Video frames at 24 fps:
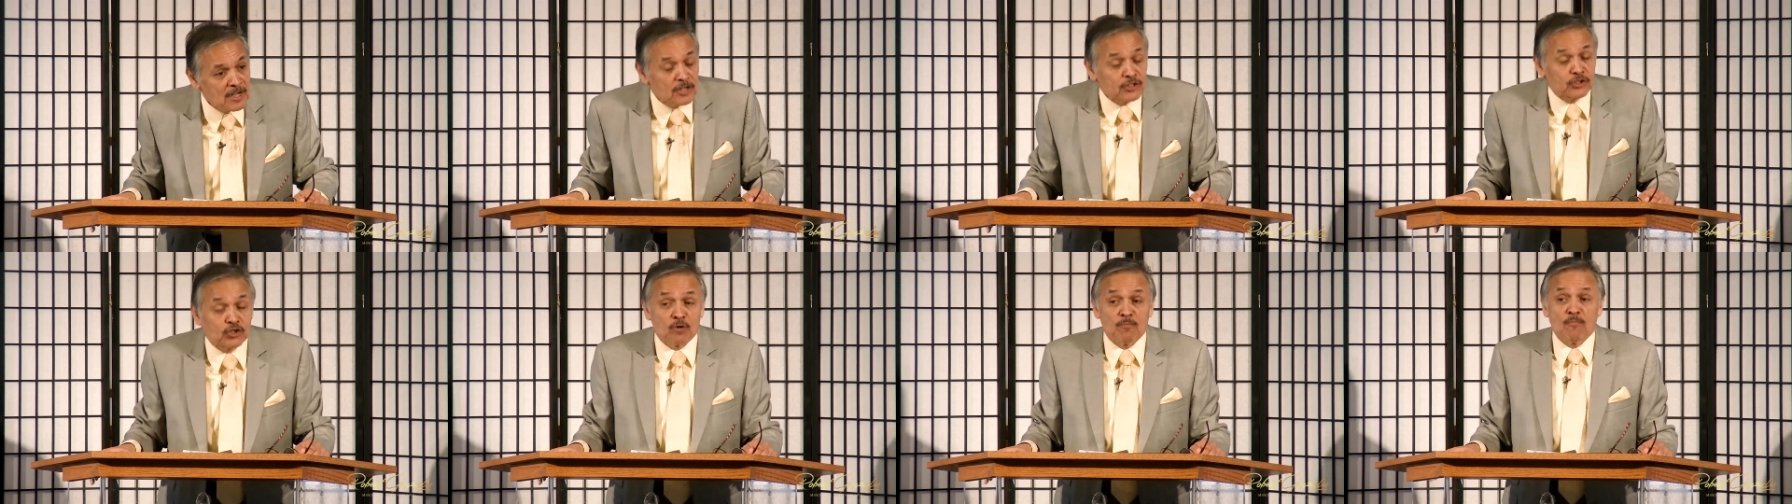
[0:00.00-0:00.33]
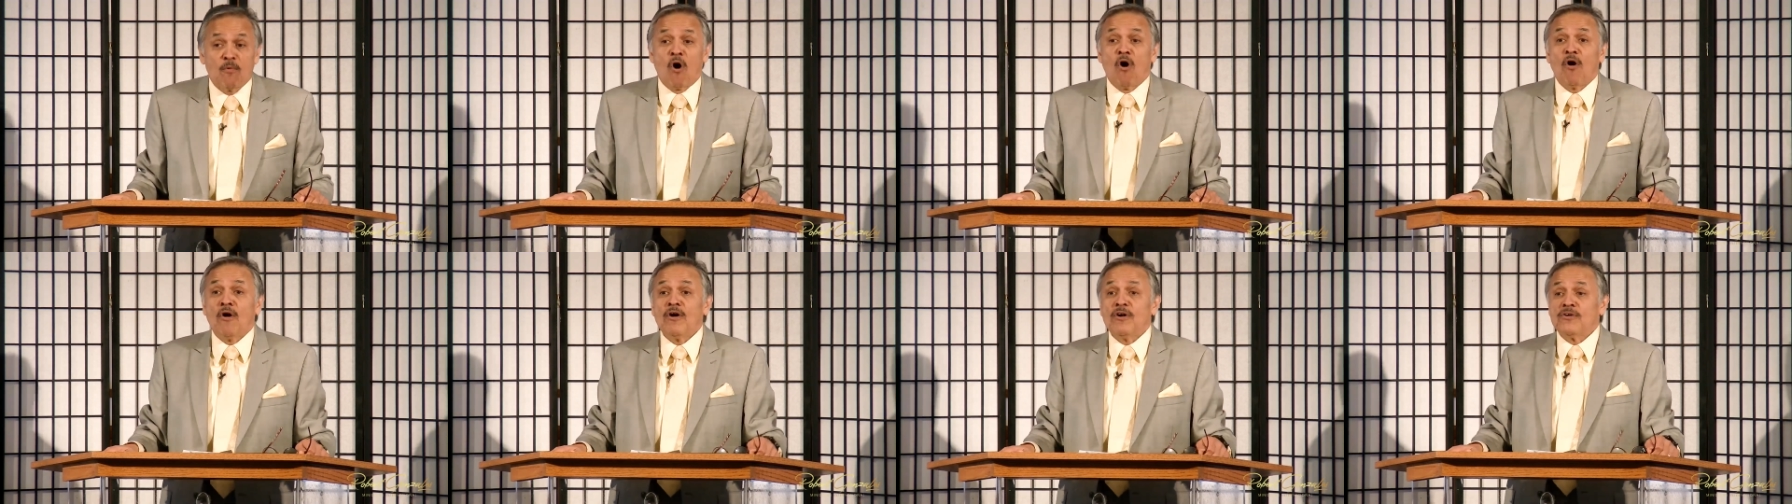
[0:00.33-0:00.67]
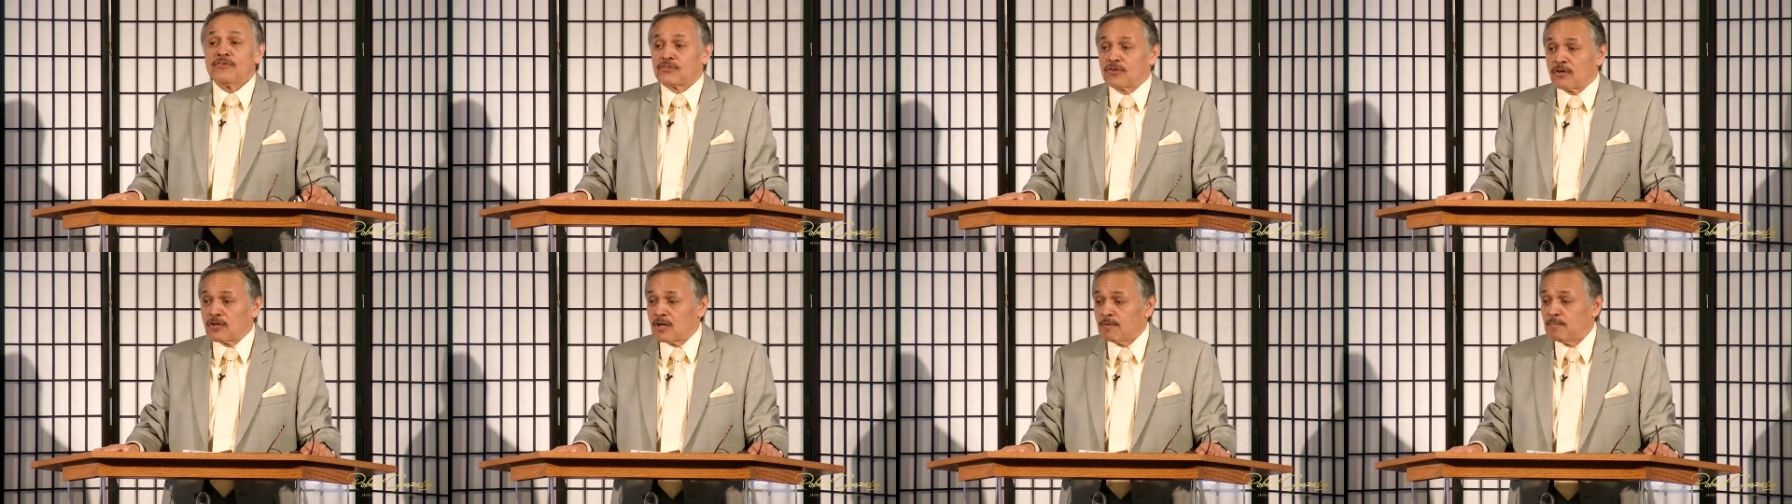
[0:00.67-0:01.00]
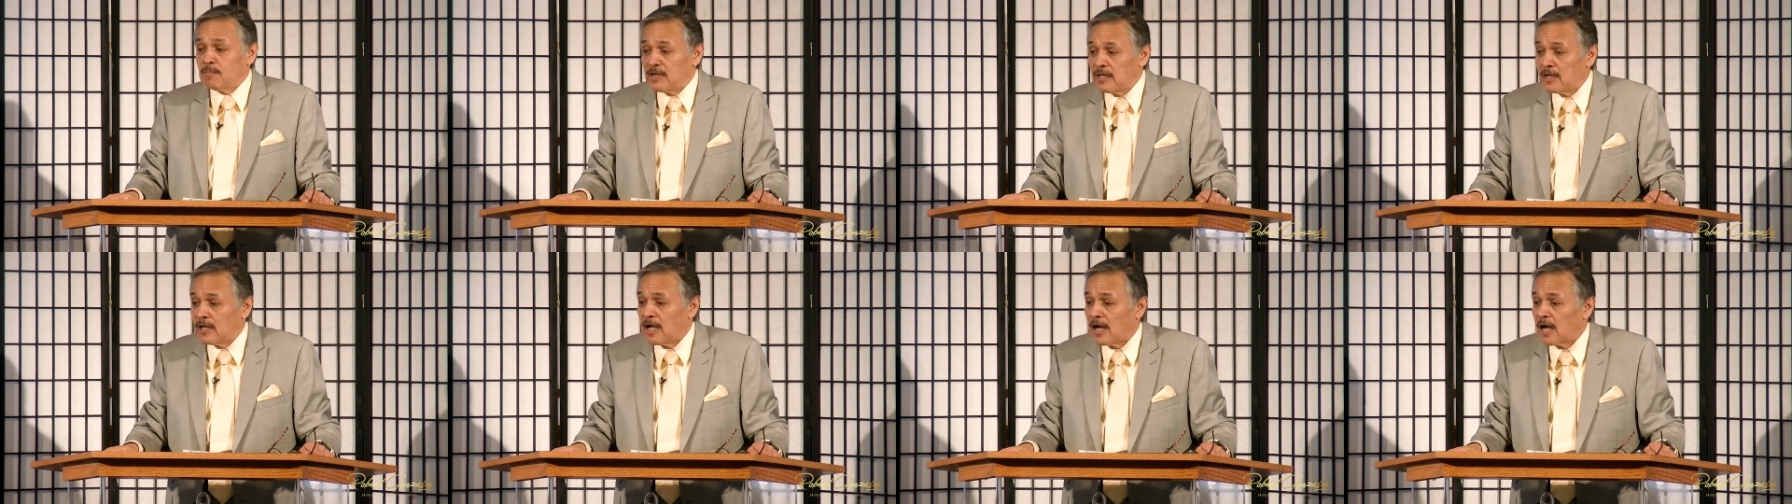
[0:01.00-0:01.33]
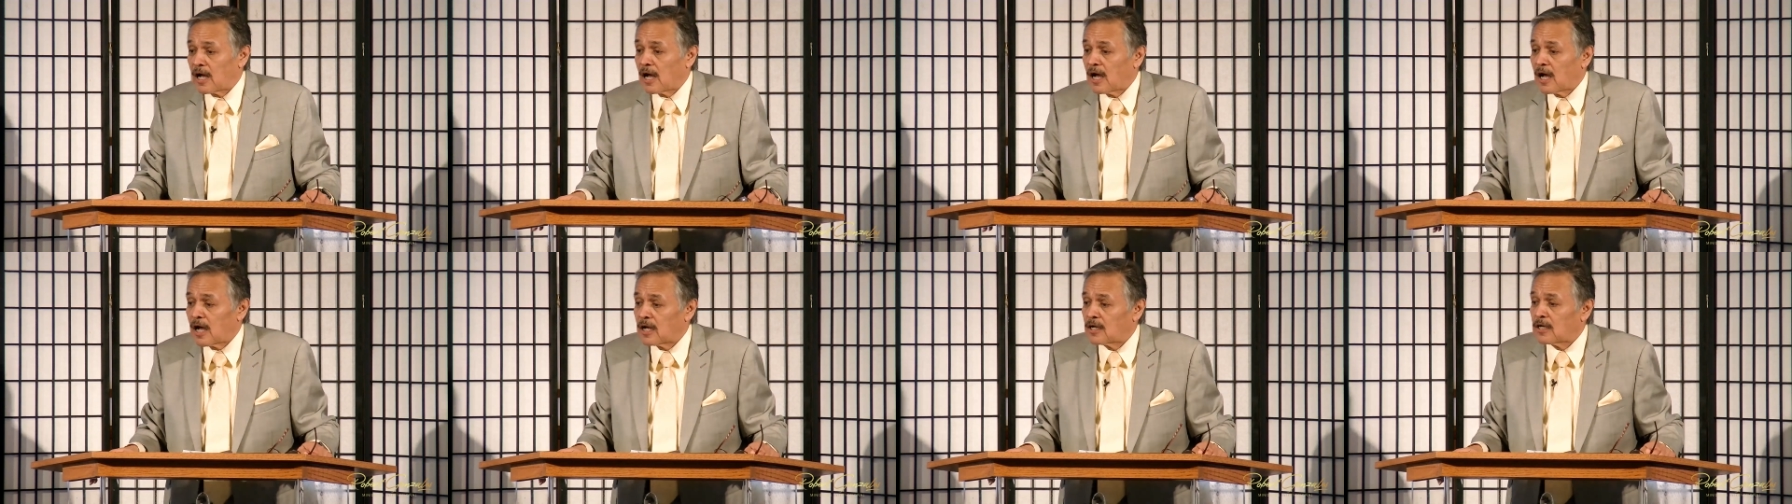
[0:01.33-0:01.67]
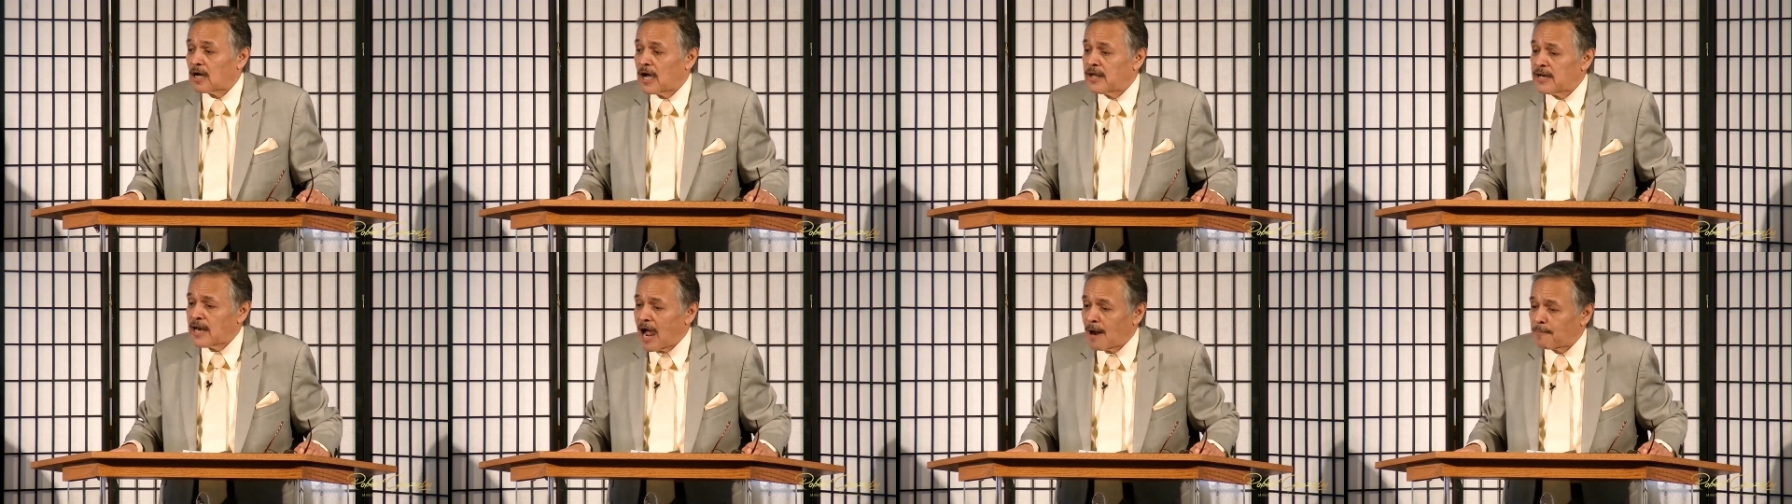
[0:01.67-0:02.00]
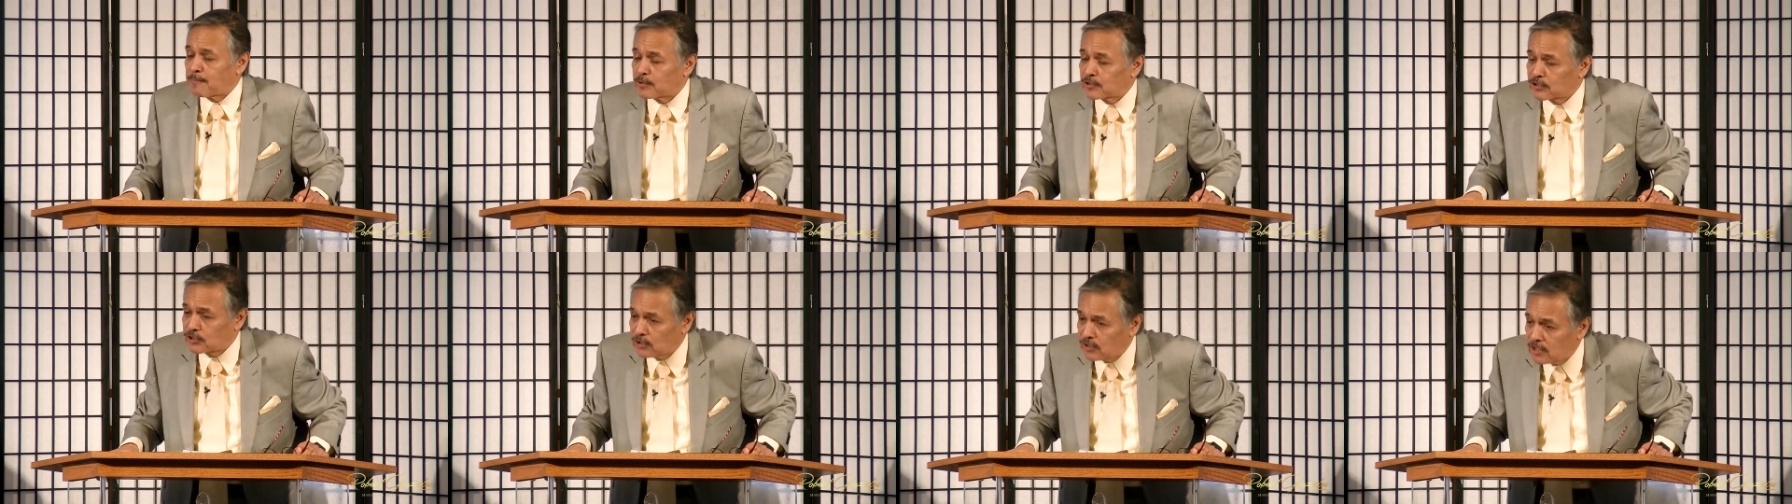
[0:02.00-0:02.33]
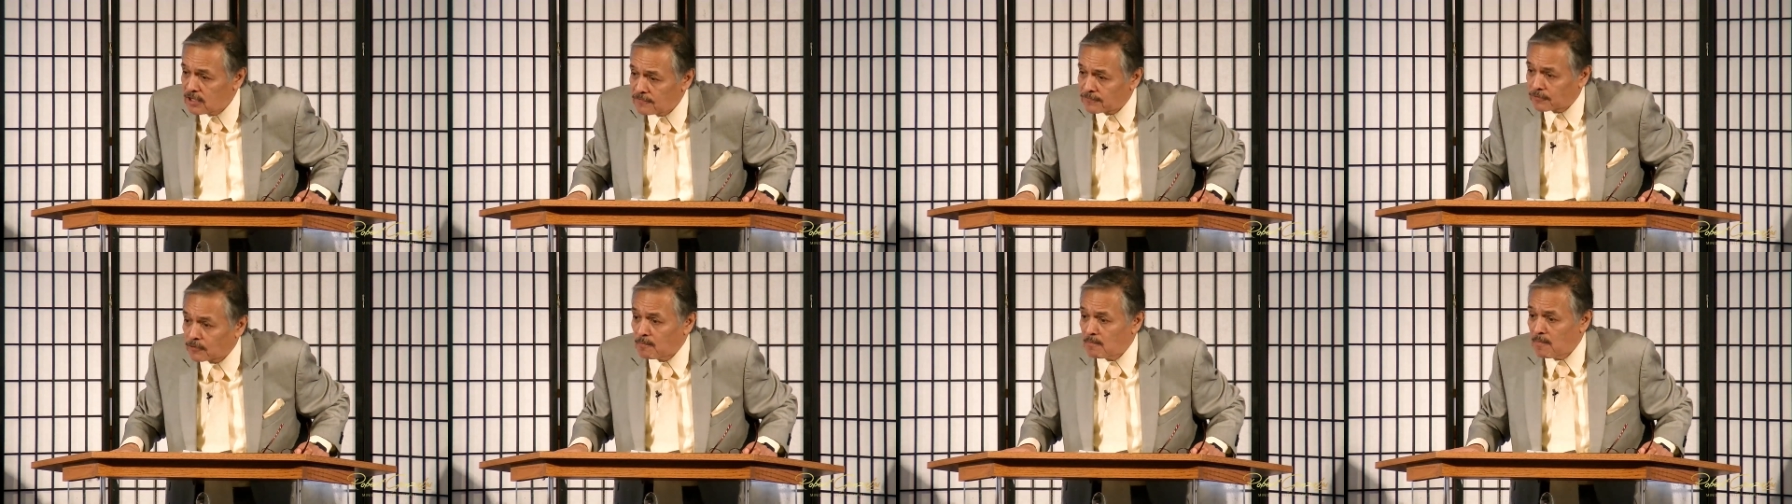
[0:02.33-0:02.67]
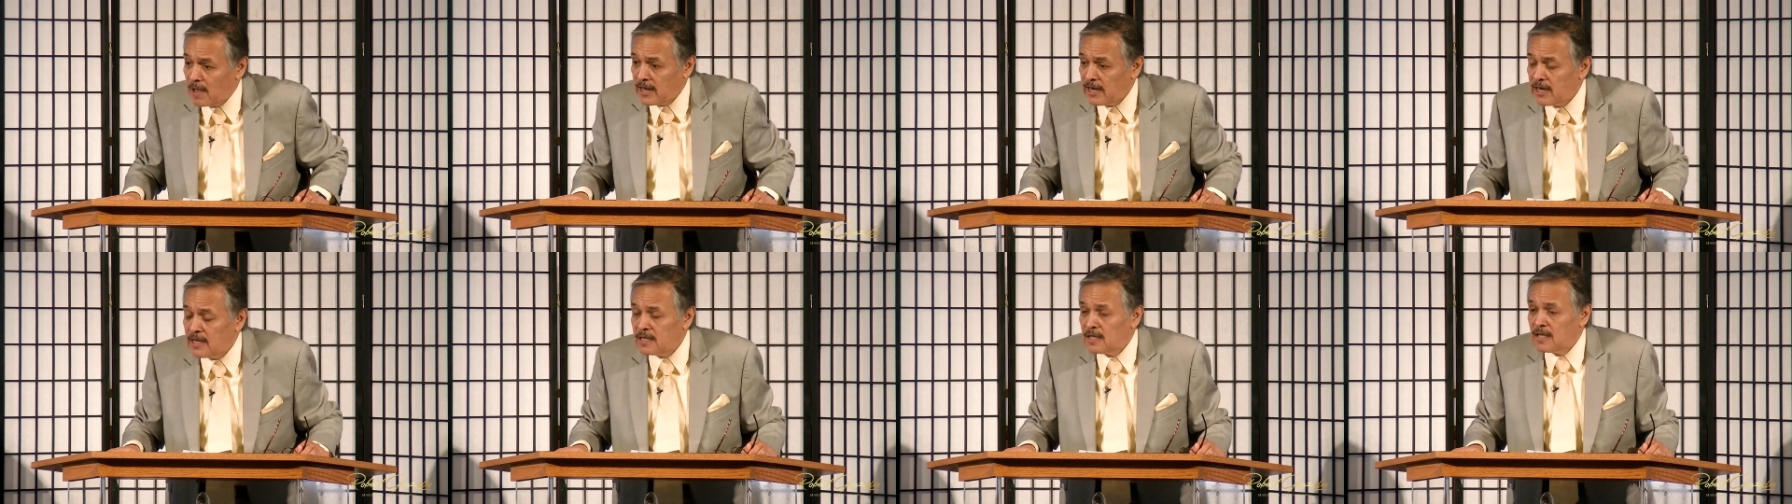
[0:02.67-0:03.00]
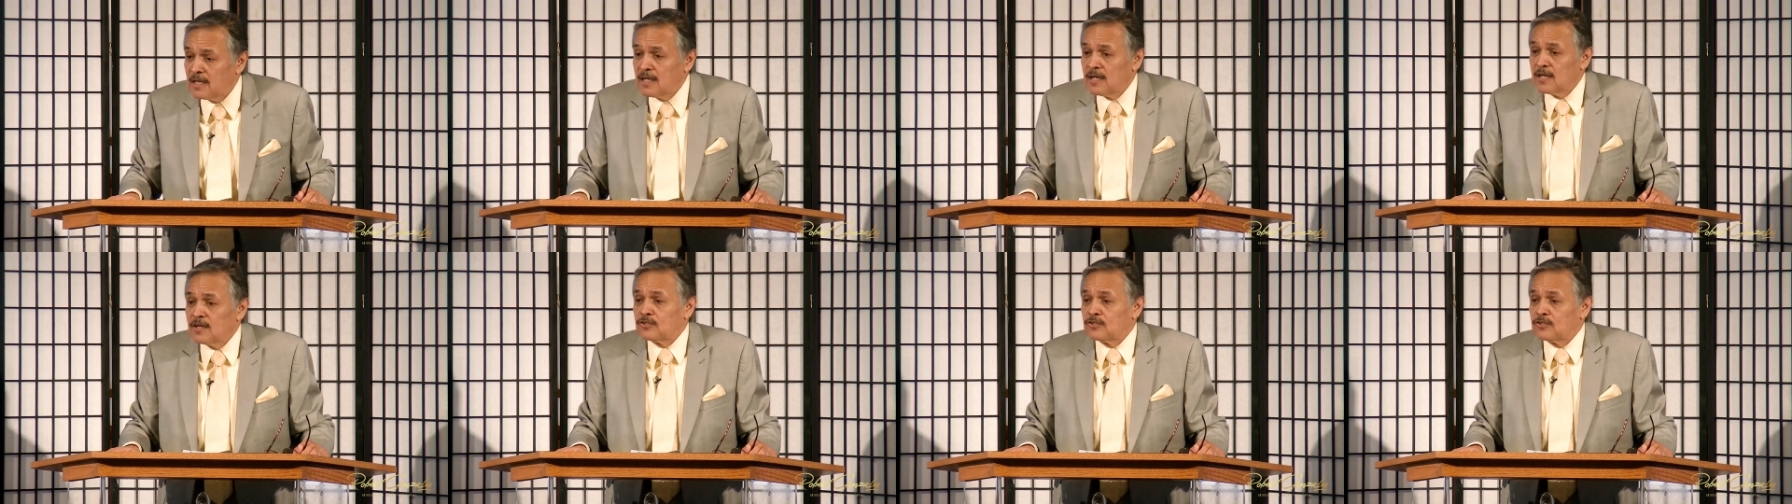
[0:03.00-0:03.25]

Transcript: Tomorrow is going to be an opportunity for many